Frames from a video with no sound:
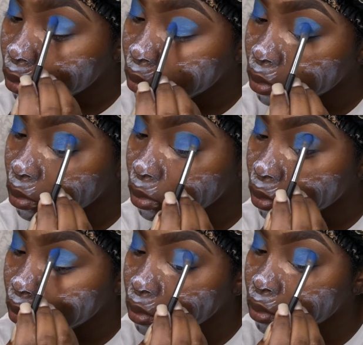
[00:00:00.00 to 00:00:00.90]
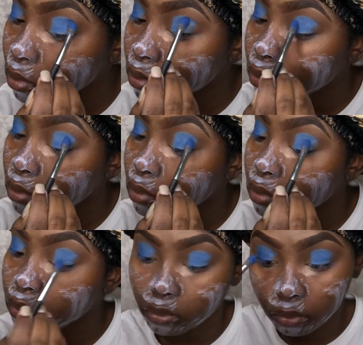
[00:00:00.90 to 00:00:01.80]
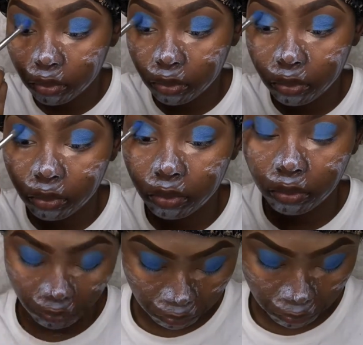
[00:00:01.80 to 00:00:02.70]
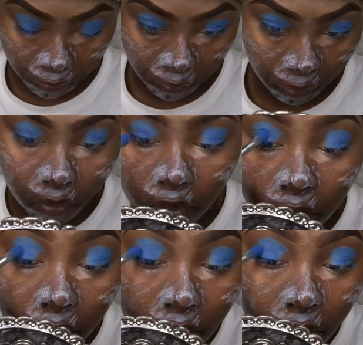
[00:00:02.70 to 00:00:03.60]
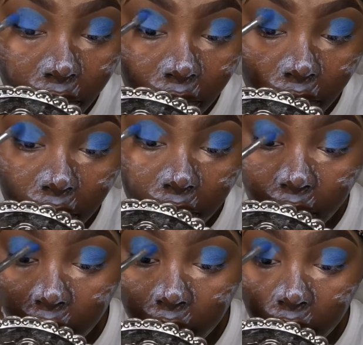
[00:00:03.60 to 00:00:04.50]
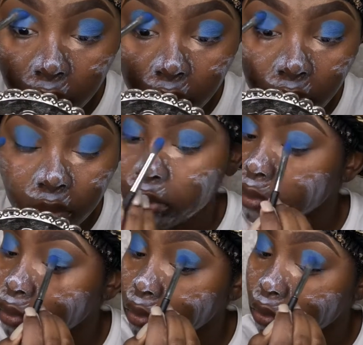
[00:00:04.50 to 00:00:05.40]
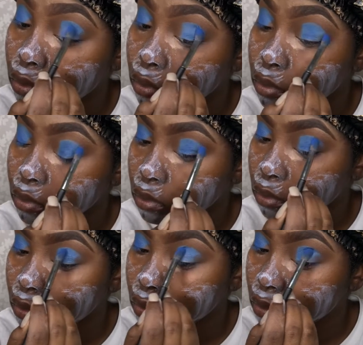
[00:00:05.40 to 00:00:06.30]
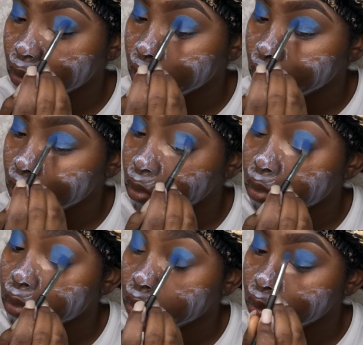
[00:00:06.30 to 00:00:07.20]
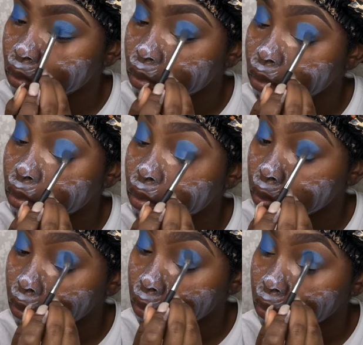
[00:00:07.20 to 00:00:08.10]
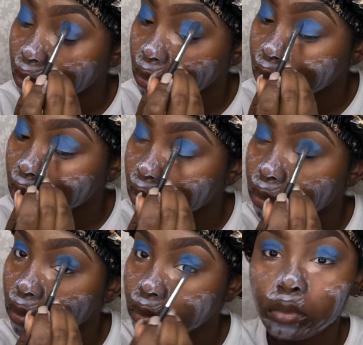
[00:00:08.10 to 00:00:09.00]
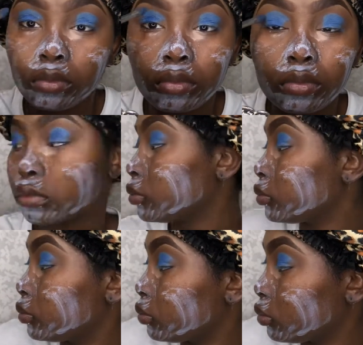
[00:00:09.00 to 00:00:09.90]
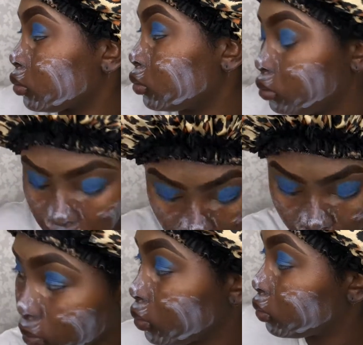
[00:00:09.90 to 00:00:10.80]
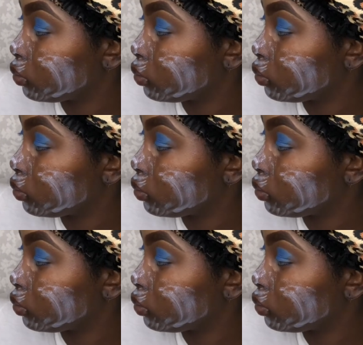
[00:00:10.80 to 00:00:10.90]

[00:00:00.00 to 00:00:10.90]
I like that I chose this song because this look is going to be a blue vibes look, so I'm giving y'all the blues. So yeah, comment down below if you like Young Nudy or if you listen to Young